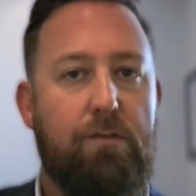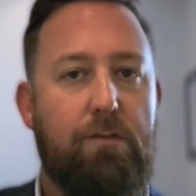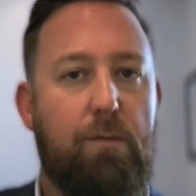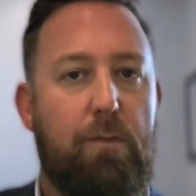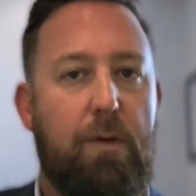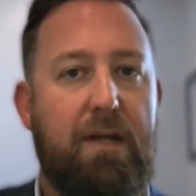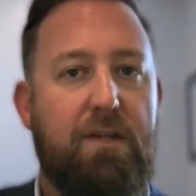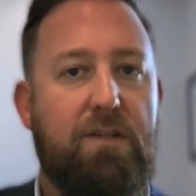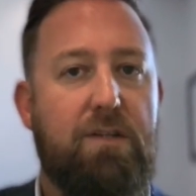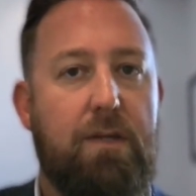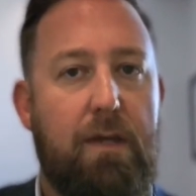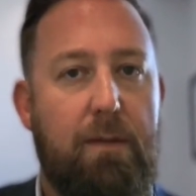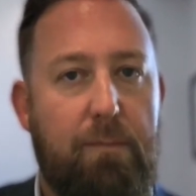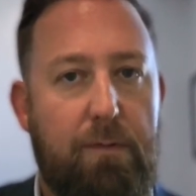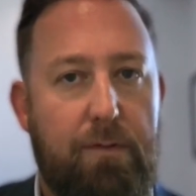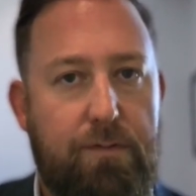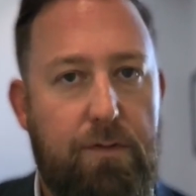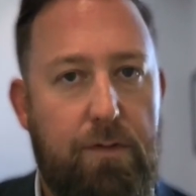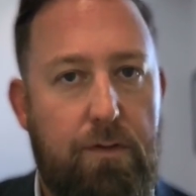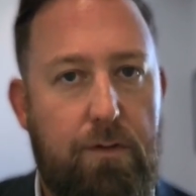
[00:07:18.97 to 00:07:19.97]
So we're actually
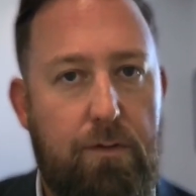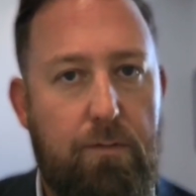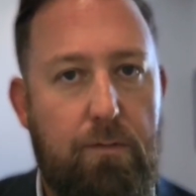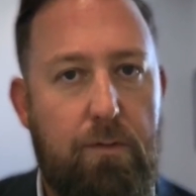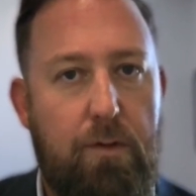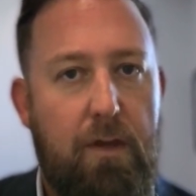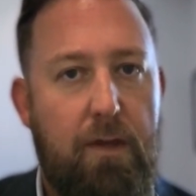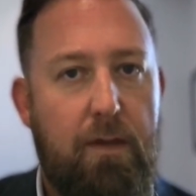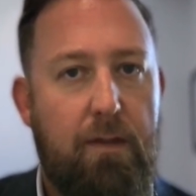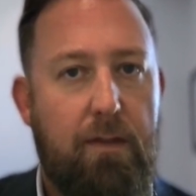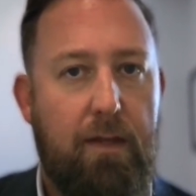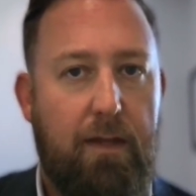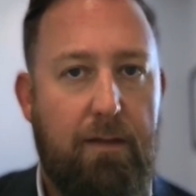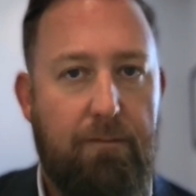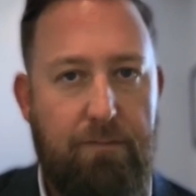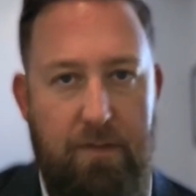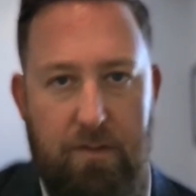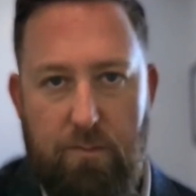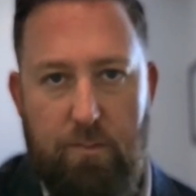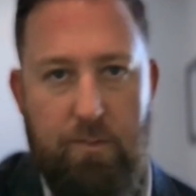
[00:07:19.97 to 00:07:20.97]
able to, like,
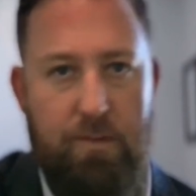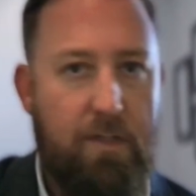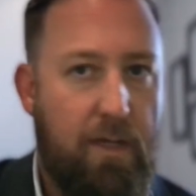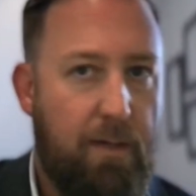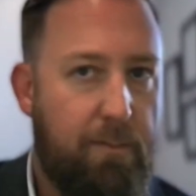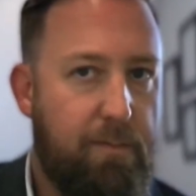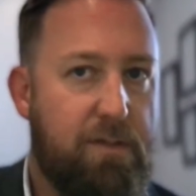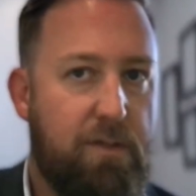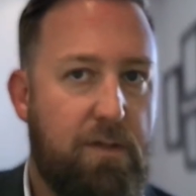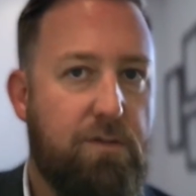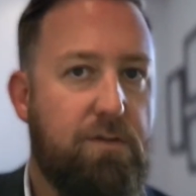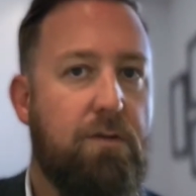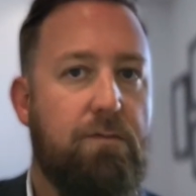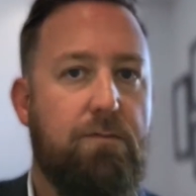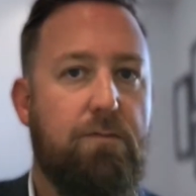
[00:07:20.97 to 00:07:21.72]
if this was a deposition,